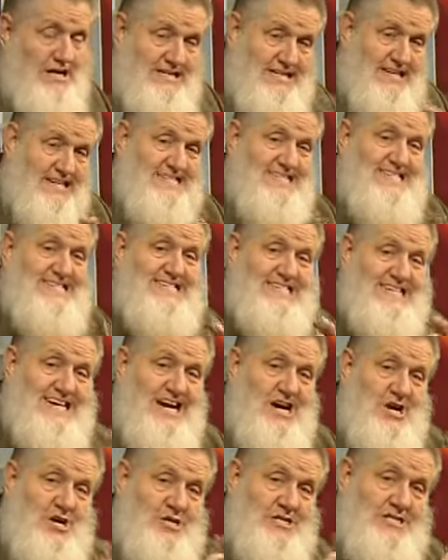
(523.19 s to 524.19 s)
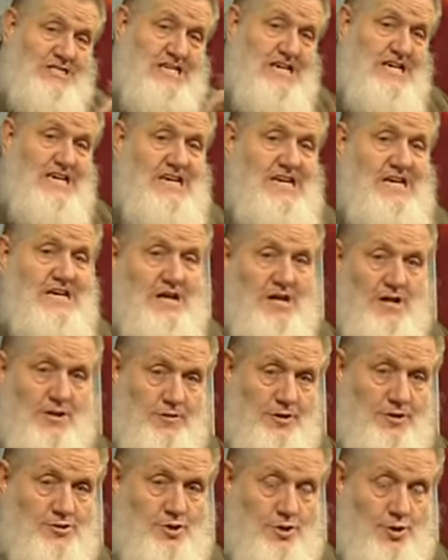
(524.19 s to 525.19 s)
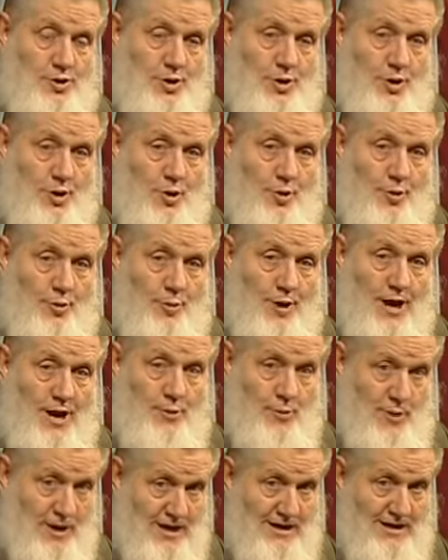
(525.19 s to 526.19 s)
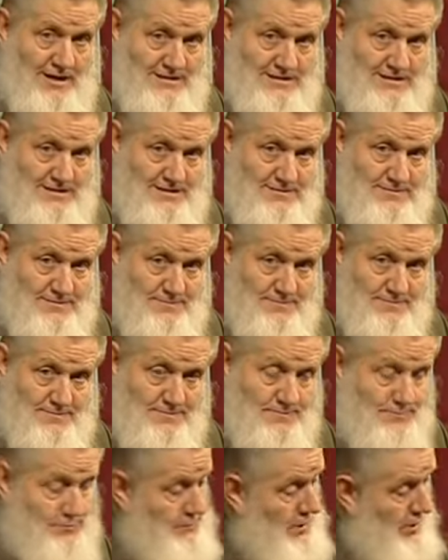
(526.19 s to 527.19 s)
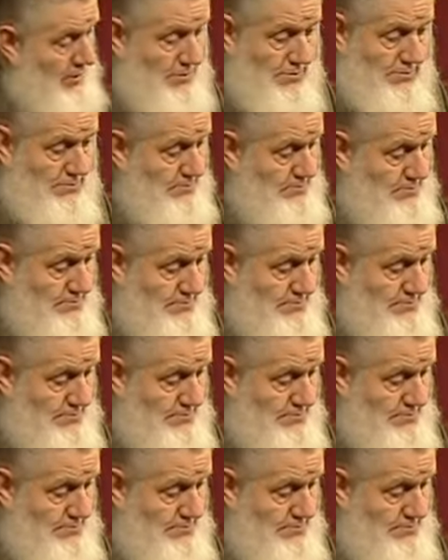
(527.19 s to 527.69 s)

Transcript: doesn't guarantee that you're going to go the right way, does it? No.